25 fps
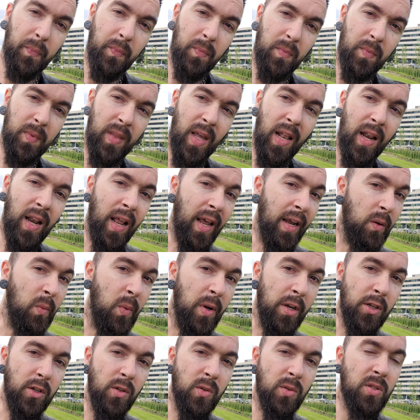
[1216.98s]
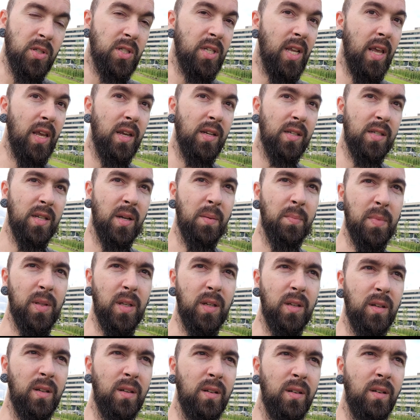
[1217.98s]
That like when you say
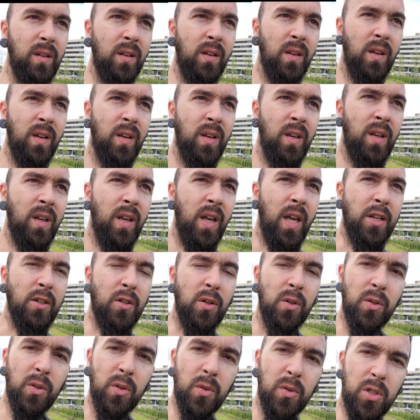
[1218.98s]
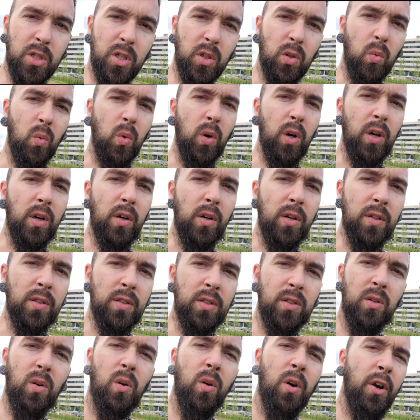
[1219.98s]
something and you use your
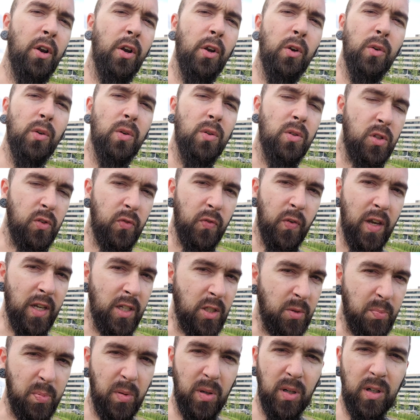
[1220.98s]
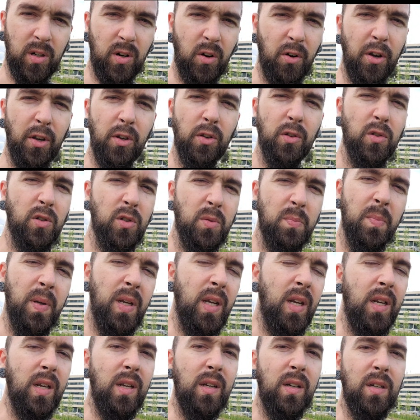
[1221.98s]
words or you use Facebook or you use
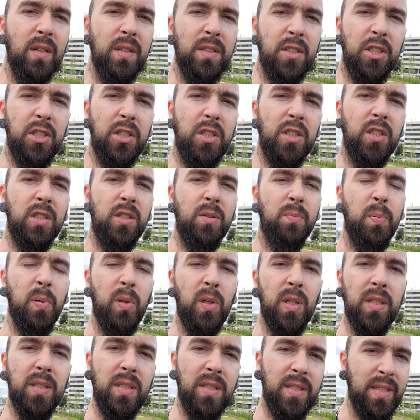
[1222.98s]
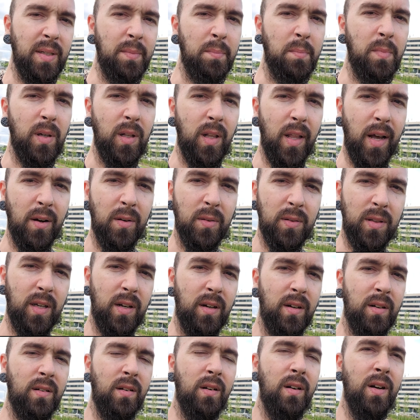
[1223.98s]
media to just put a symbol out
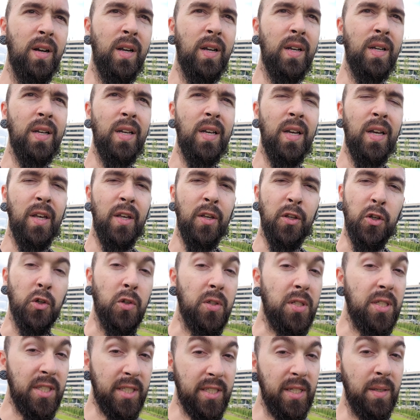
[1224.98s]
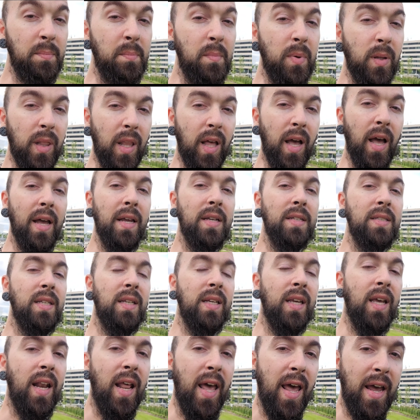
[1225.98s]
there, you're
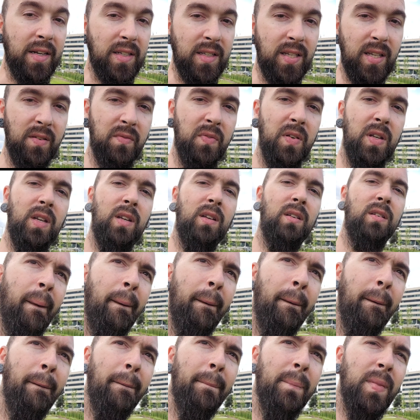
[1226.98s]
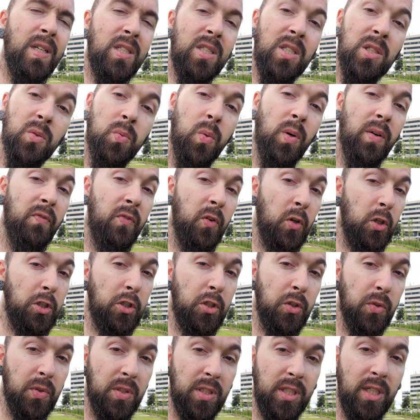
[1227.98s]
symbolizing an activity. This is what
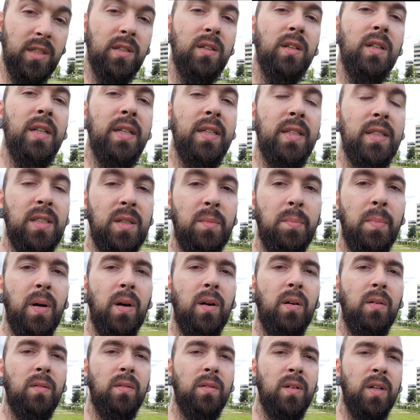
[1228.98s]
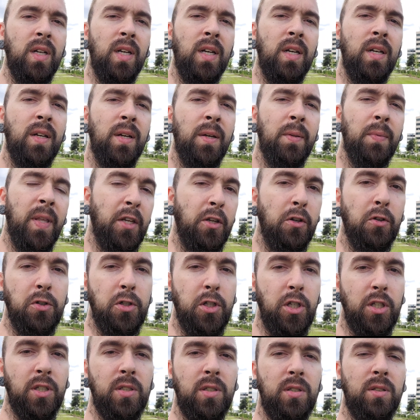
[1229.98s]
virtue signaling is about. That you're
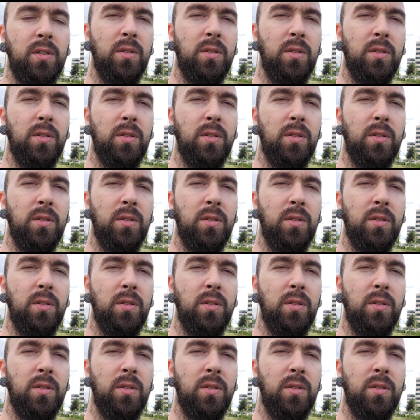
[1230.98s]
just